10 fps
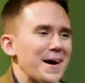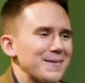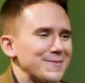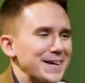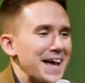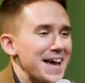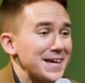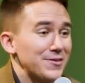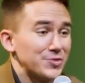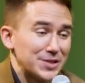I'm like,
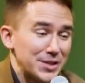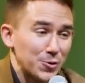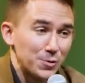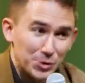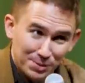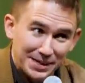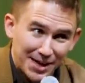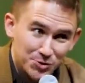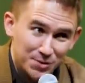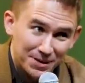hey, after dinner, will you play
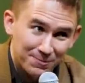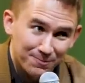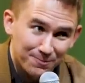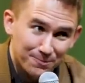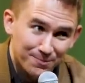catch with him?